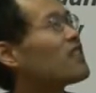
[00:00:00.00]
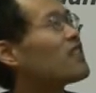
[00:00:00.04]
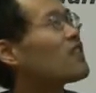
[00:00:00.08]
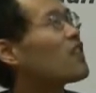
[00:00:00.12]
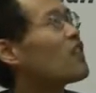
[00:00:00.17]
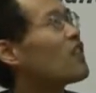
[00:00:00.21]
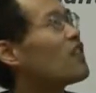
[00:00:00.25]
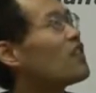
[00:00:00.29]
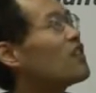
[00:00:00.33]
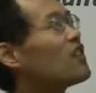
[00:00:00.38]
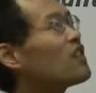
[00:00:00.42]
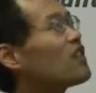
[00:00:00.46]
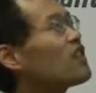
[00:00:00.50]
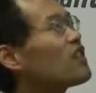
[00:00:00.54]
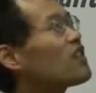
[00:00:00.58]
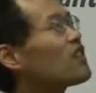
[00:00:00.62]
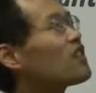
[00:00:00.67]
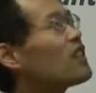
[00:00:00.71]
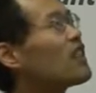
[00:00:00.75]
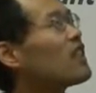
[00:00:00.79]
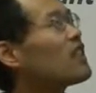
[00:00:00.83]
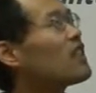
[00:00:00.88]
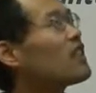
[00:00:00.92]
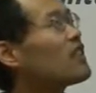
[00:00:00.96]
so
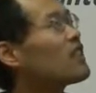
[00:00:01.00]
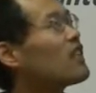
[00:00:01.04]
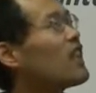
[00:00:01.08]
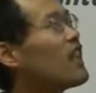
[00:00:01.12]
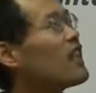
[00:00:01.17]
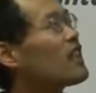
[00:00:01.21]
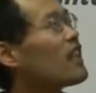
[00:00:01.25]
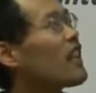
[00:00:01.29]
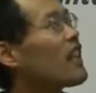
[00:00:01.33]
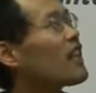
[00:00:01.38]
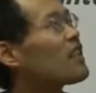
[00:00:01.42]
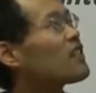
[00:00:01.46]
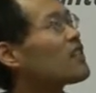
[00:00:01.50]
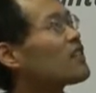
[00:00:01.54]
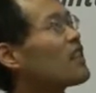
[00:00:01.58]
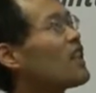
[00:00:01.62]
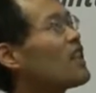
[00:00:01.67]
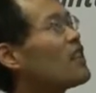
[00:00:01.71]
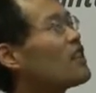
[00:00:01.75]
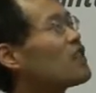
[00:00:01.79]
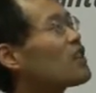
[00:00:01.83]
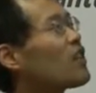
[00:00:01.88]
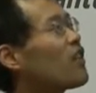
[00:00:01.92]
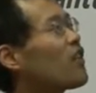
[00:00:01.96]
the center
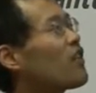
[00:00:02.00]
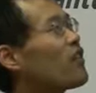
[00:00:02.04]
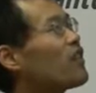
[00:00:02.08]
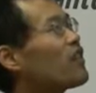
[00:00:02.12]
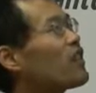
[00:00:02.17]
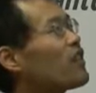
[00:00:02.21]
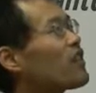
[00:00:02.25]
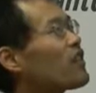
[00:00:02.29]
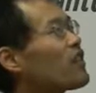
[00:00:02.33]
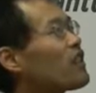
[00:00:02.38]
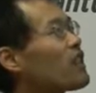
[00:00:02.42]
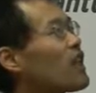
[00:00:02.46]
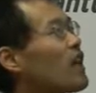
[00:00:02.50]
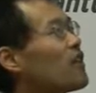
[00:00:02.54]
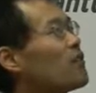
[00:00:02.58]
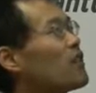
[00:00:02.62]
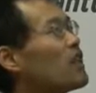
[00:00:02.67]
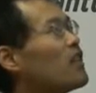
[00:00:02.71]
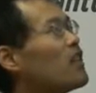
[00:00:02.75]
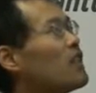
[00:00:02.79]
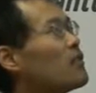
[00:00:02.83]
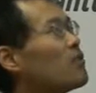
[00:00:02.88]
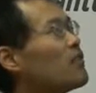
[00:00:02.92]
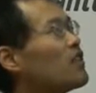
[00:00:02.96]
station can
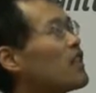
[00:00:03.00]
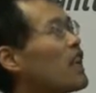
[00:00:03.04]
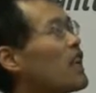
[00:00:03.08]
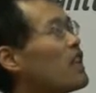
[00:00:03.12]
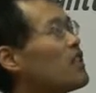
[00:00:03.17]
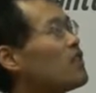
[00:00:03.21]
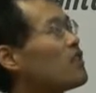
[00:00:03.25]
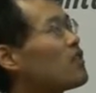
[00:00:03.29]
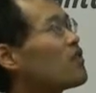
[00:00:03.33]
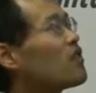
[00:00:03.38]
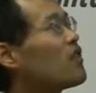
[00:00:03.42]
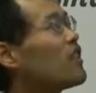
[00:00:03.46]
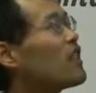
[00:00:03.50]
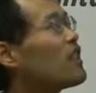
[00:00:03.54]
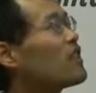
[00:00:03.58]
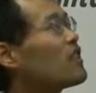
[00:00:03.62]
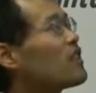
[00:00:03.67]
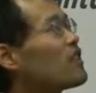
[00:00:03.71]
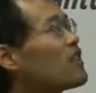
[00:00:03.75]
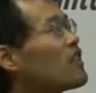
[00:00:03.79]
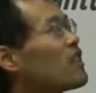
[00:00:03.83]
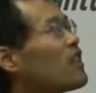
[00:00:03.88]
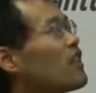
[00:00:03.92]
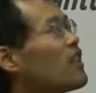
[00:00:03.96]
be replaced
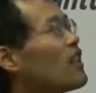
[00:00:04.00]
with